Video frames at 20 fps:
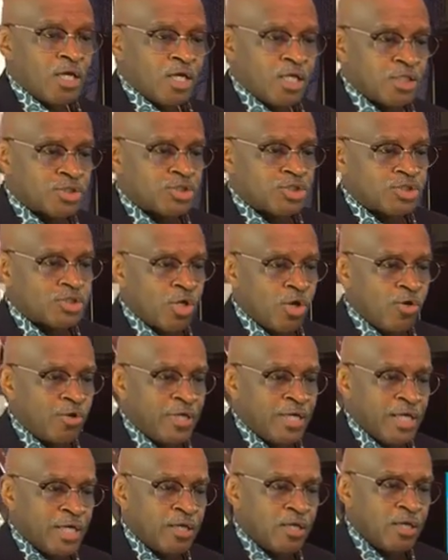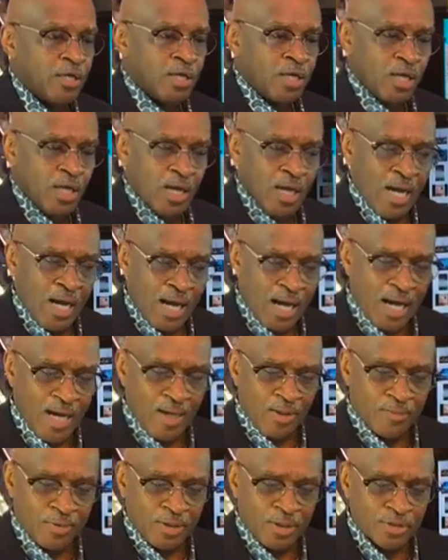concerning
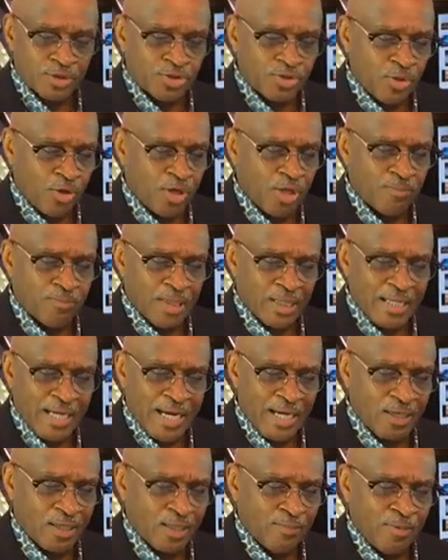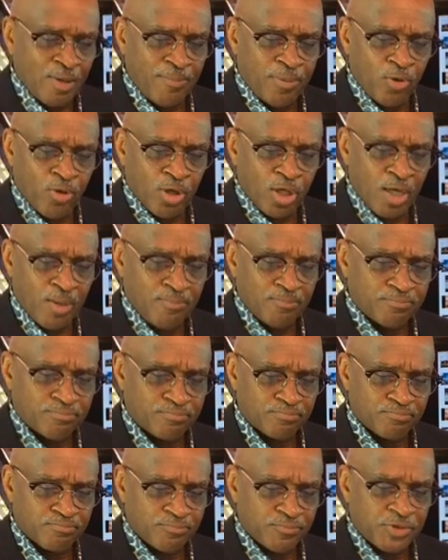uh, concerning Michaela, let me pull up
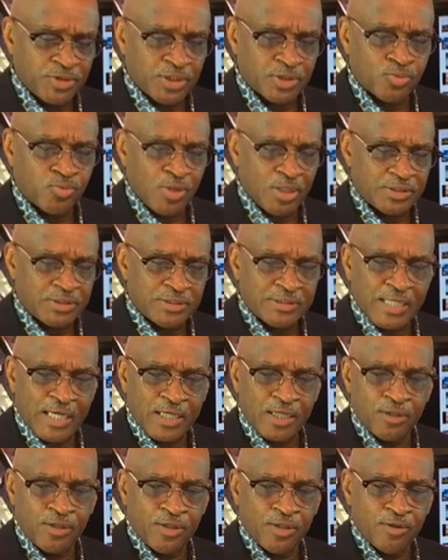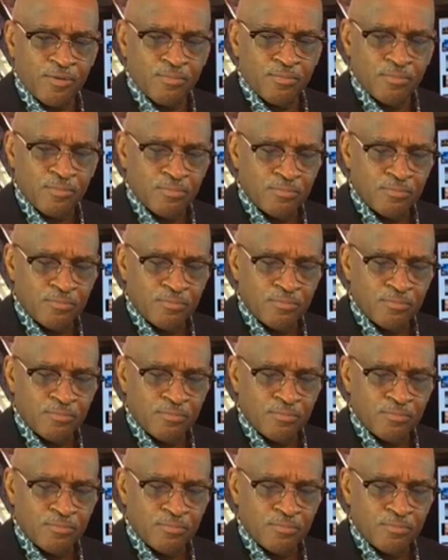just one second here.